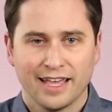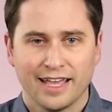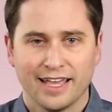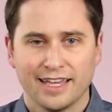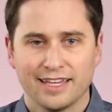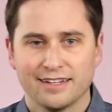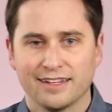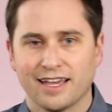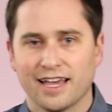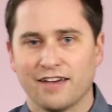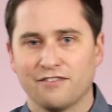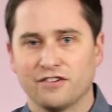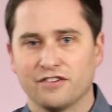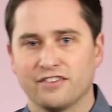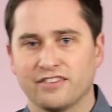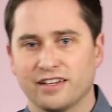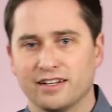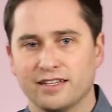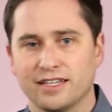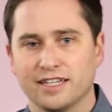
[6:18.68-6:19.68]
And after
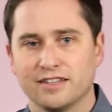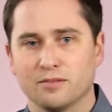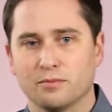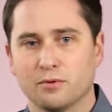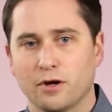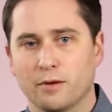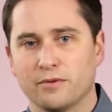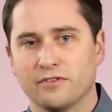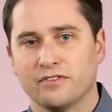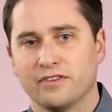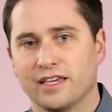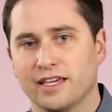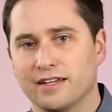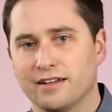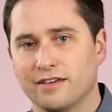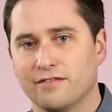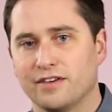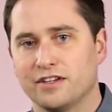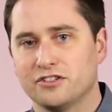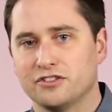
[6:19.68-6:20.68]
settling in the promised
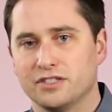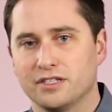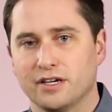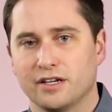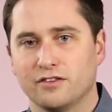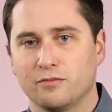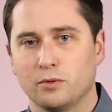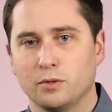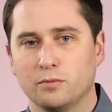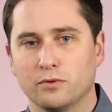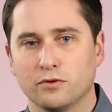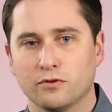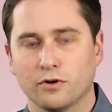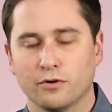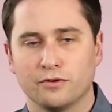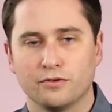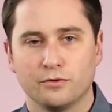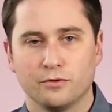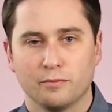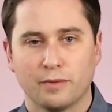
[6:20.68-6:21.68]
land, eventually God's people
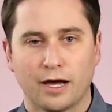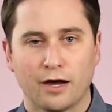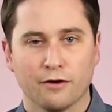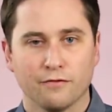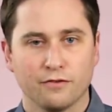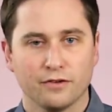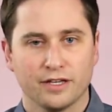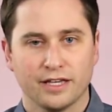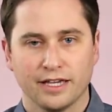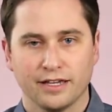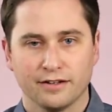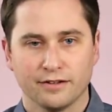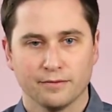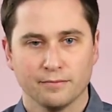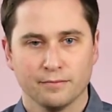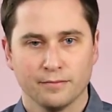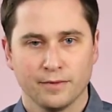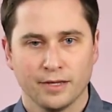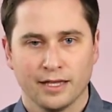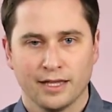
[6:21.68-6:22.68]
grow into a powerful
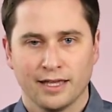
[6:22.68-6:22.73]
kingdom,